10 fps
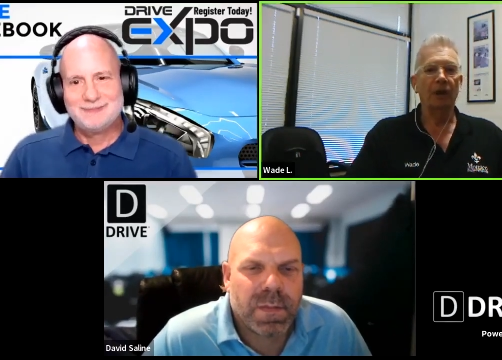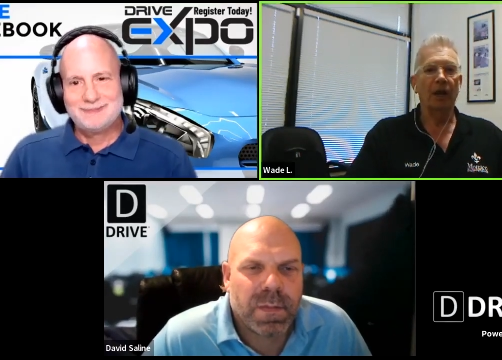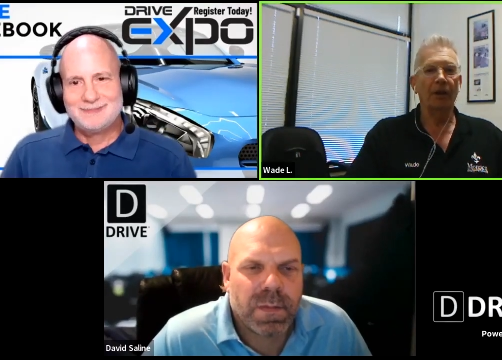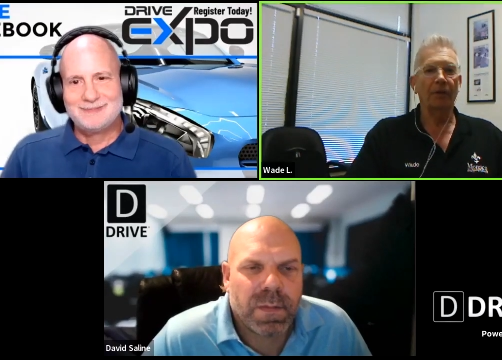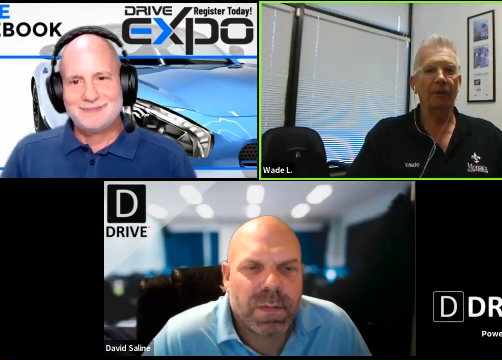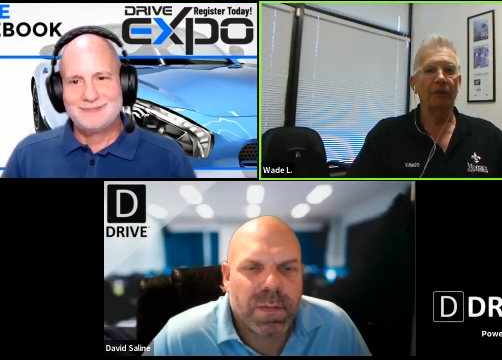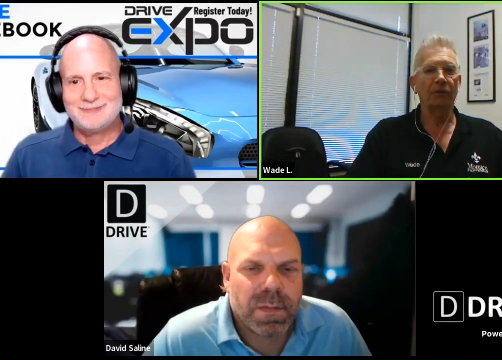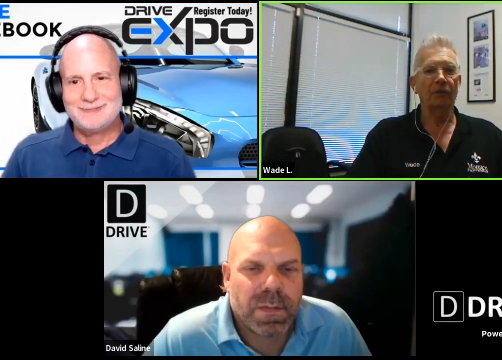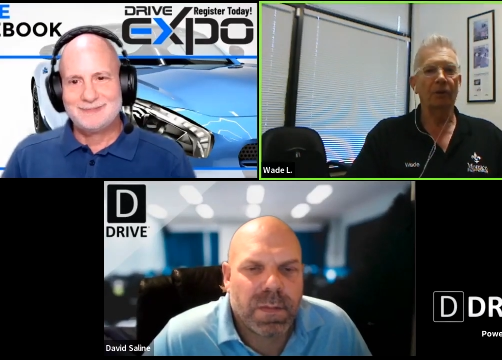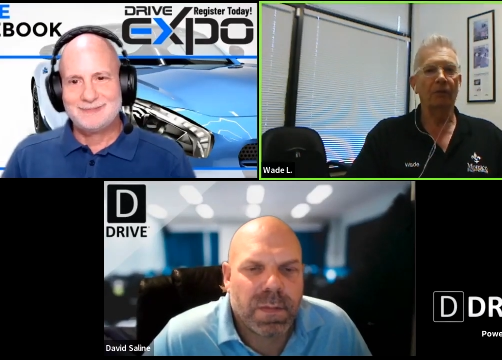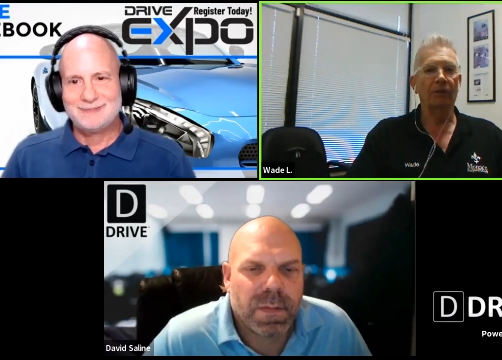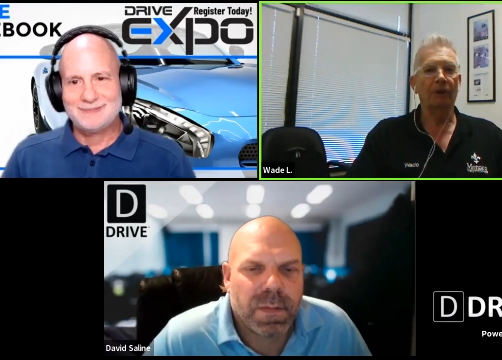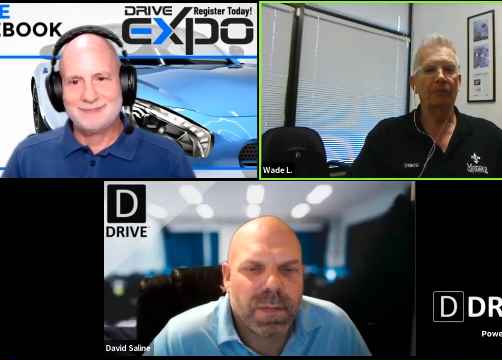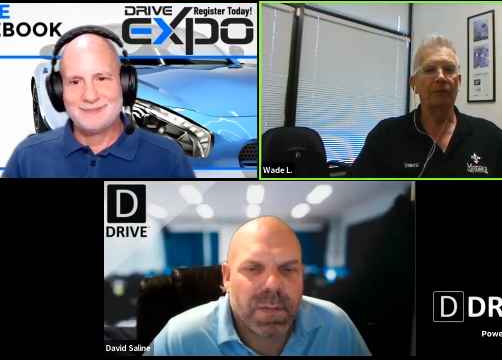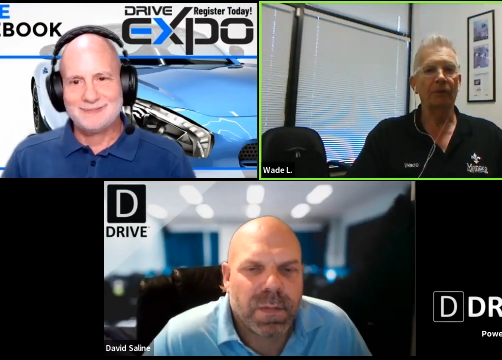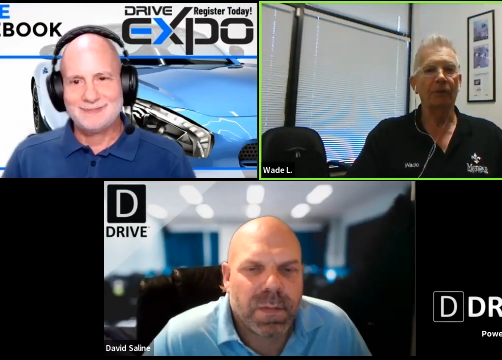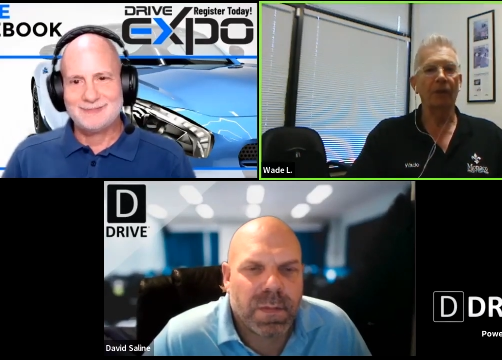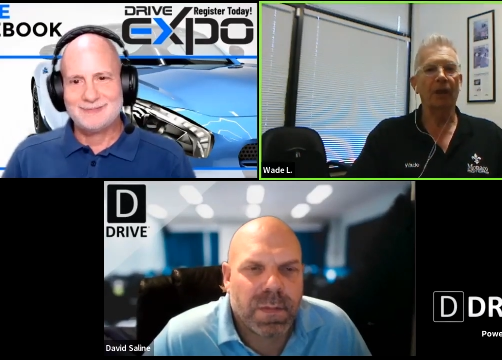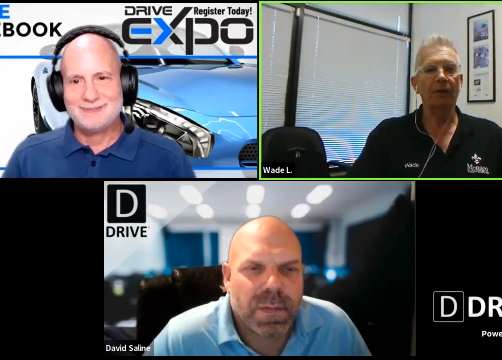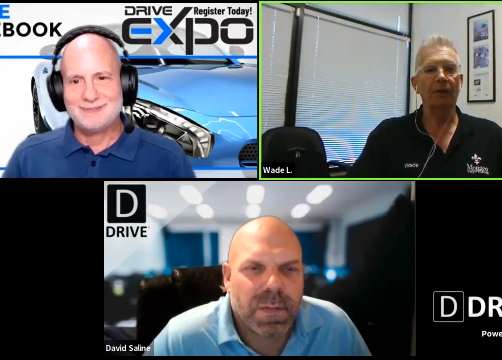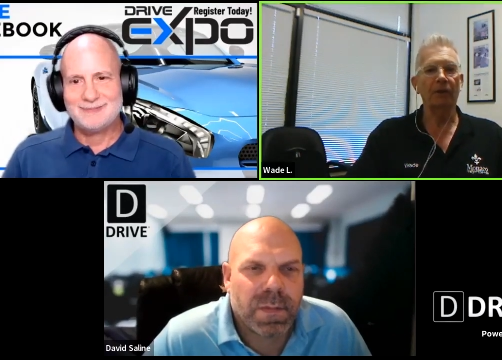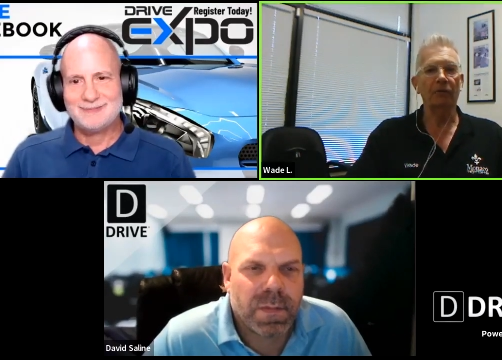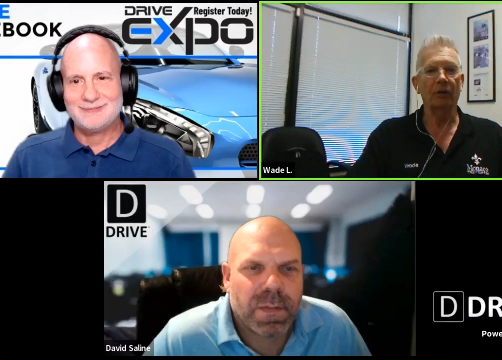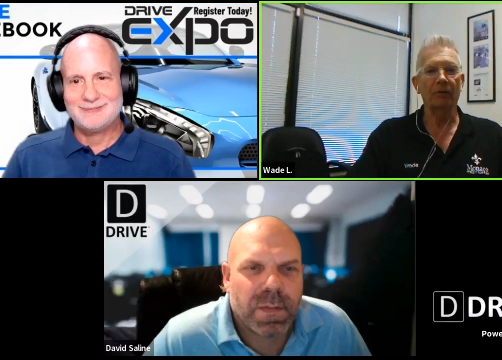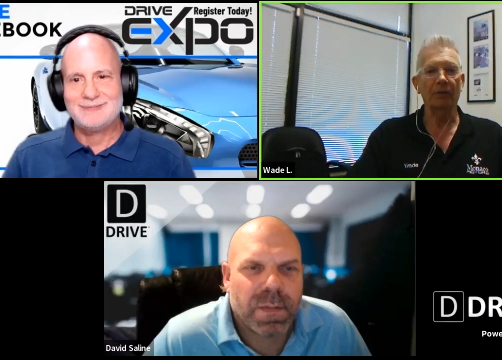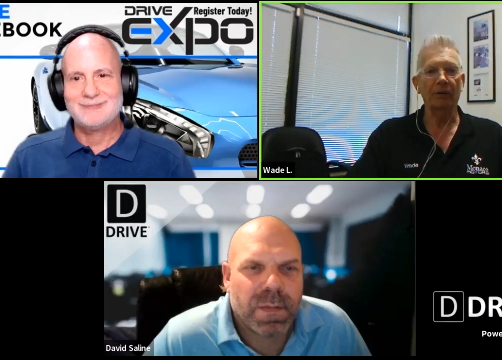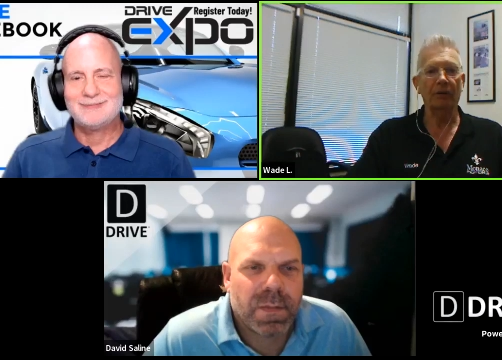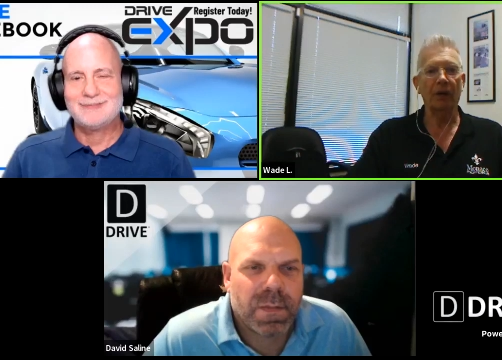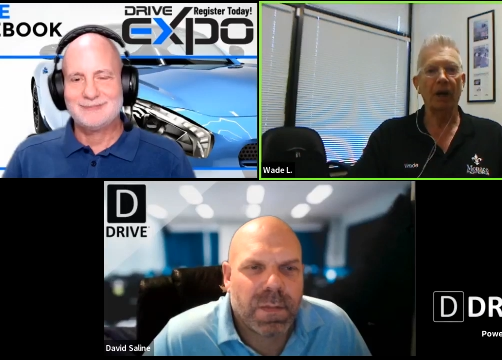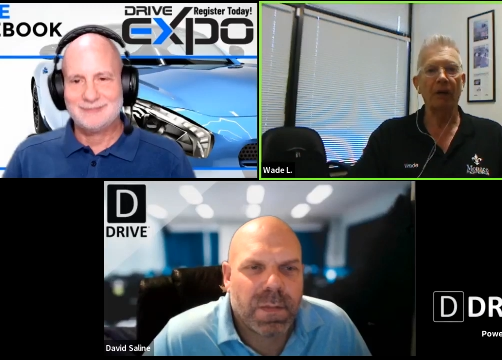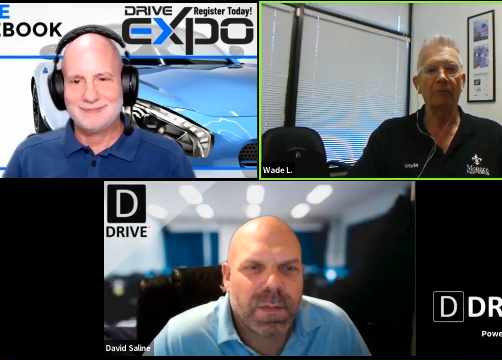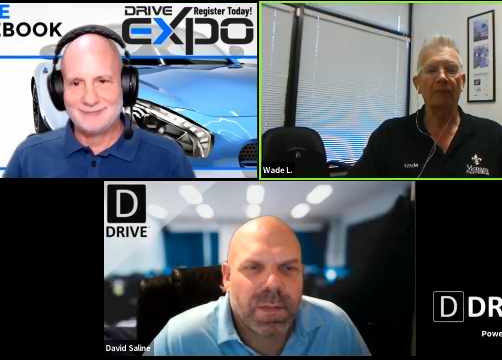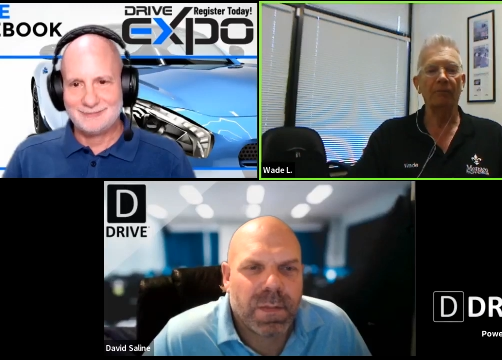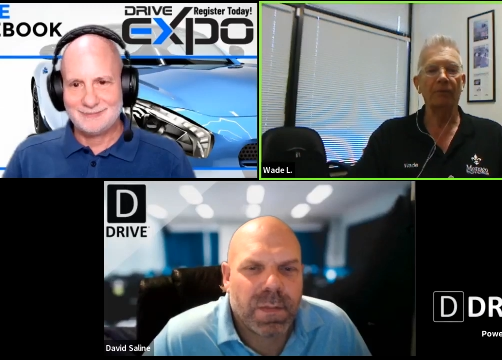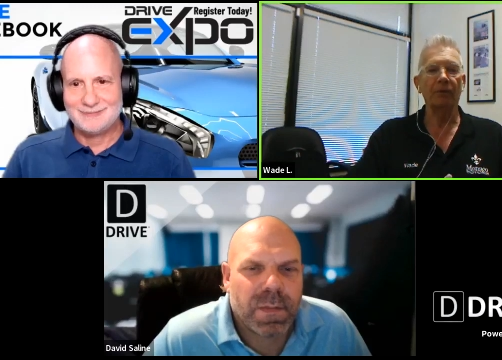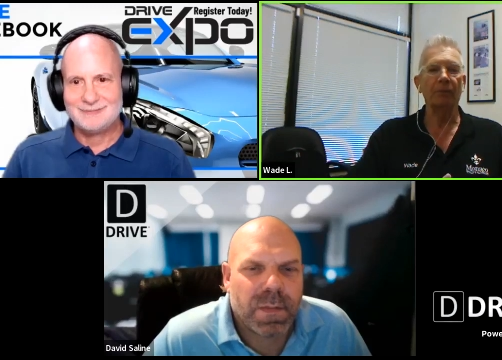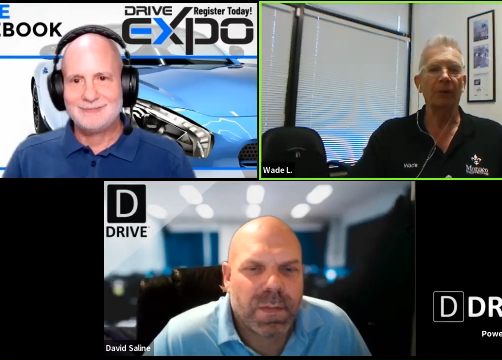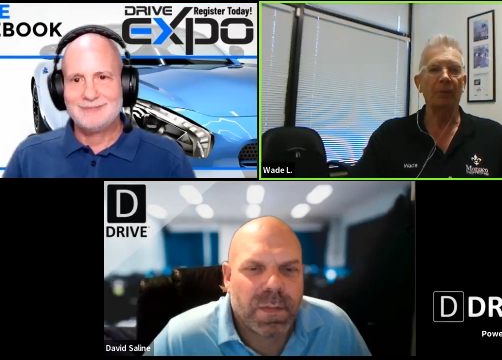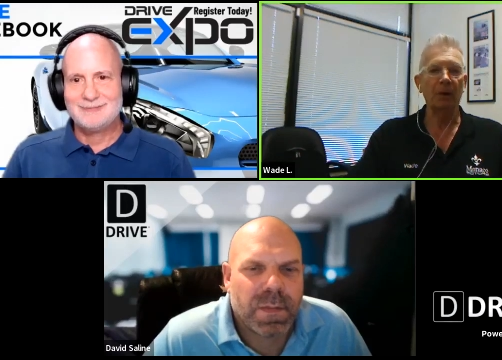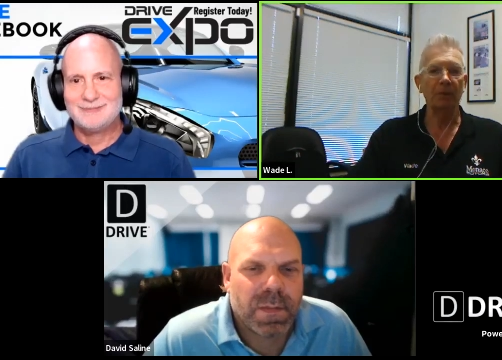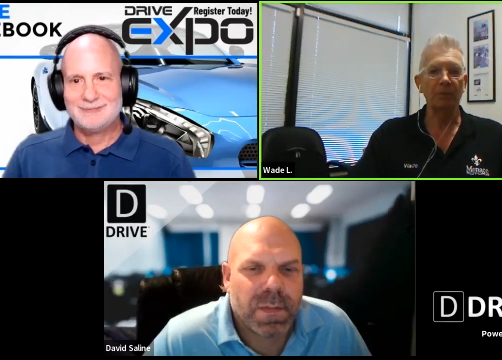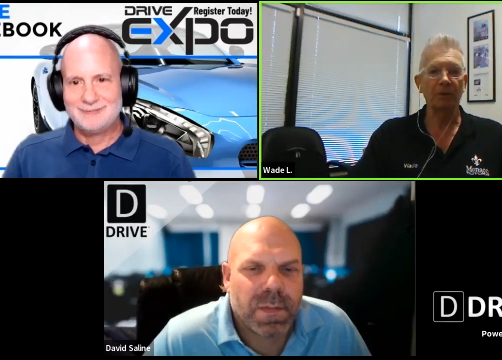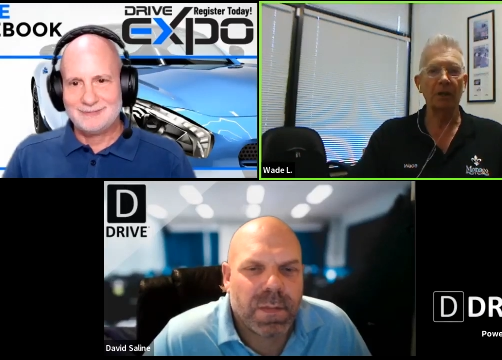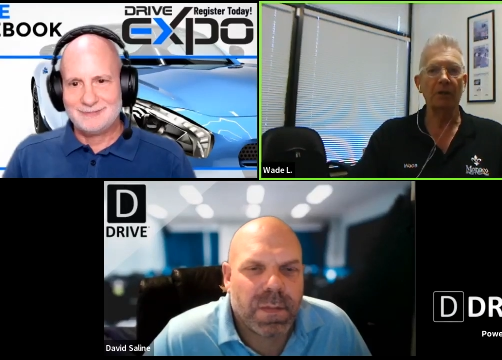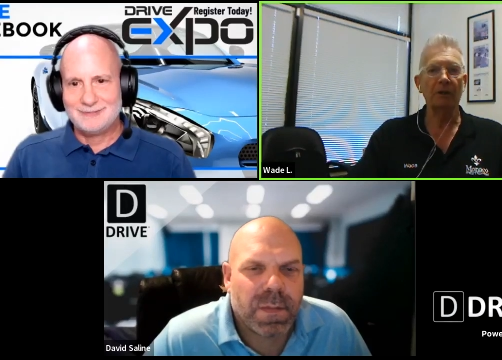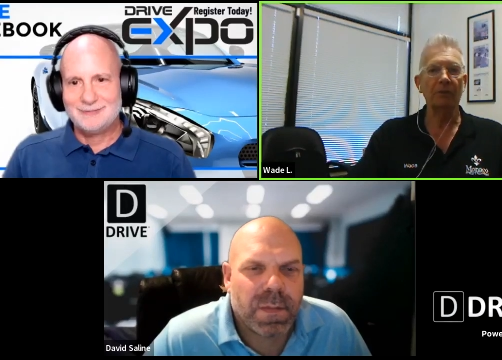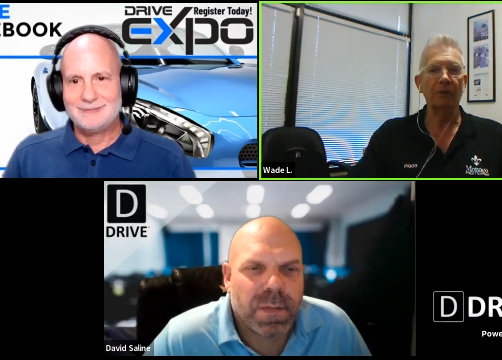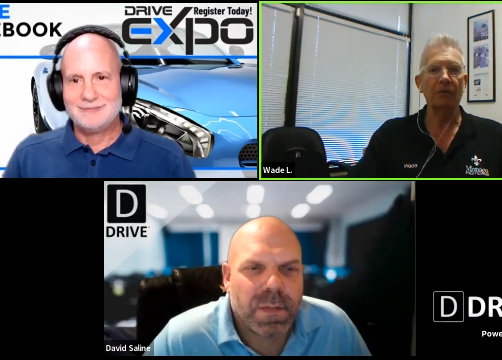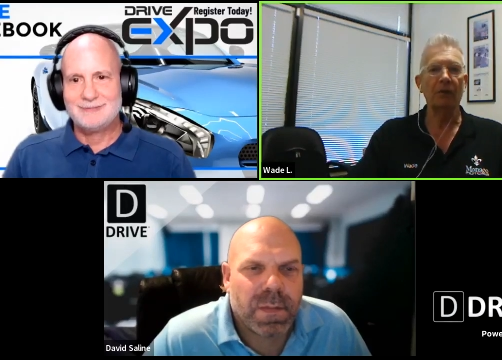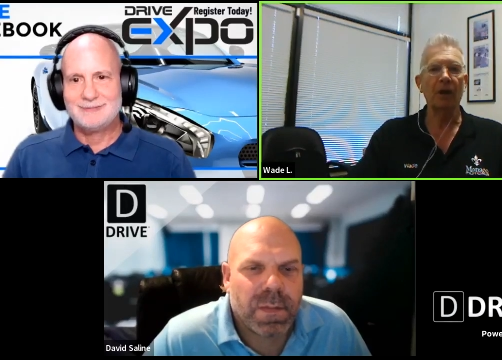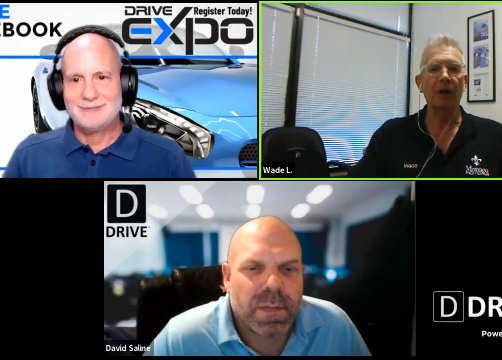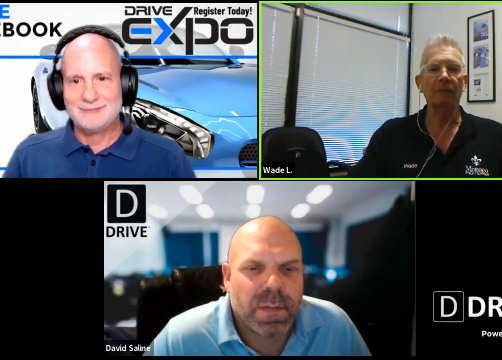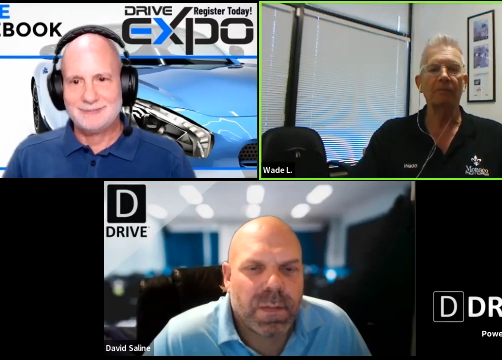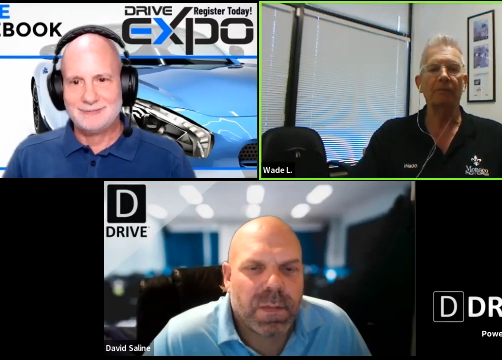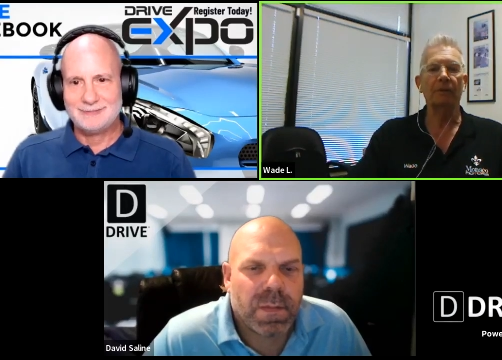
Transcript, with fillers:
Speaker 1: a lot of things over. I've turned a lot of things over to Drive. I've turned my website over to Drive.